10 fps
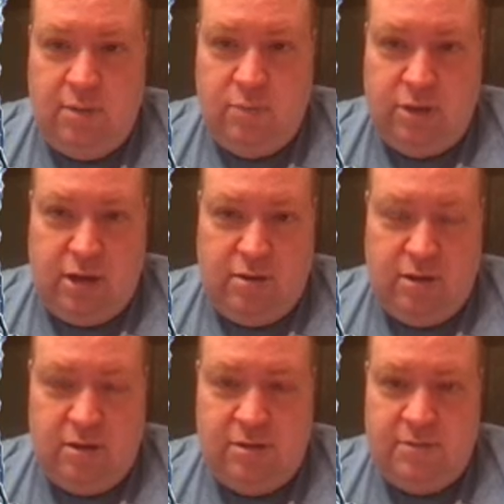play
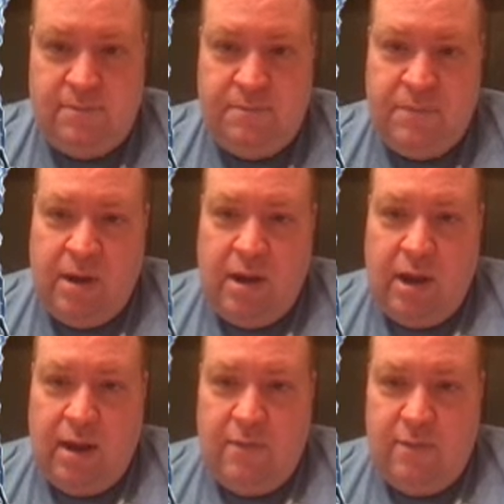this
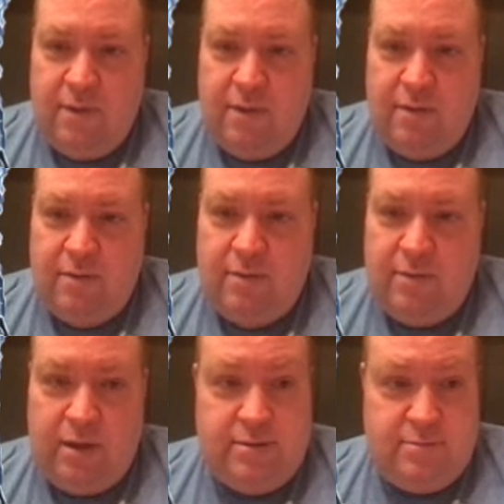and then
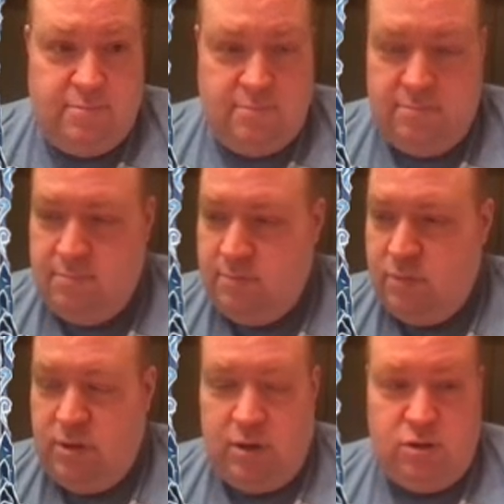
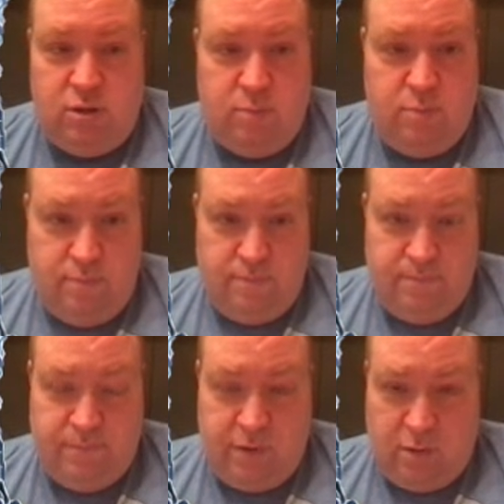potentially,
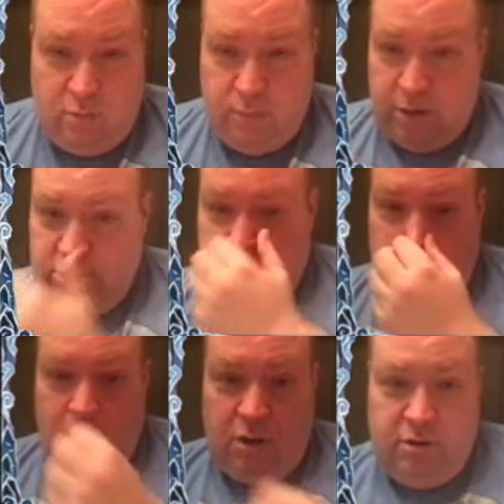you know, pitch the
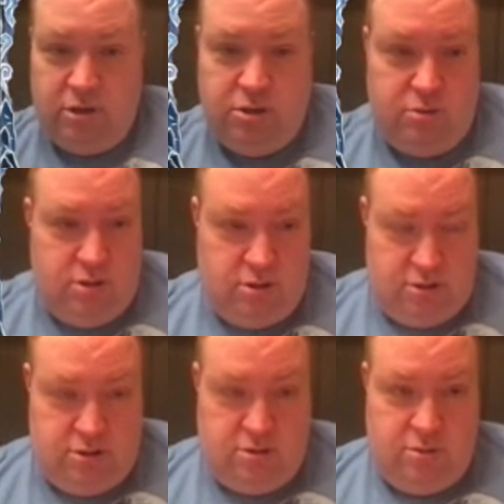card that you
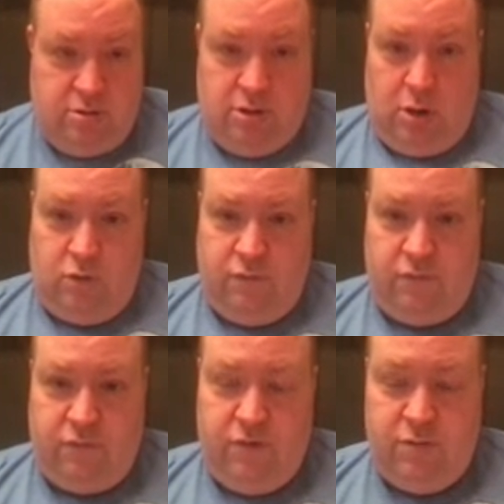just showed for
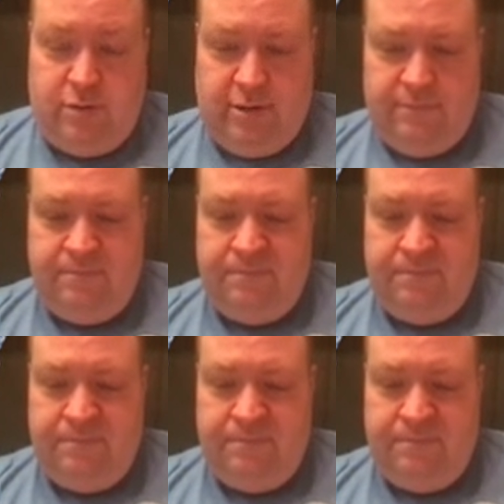fusing,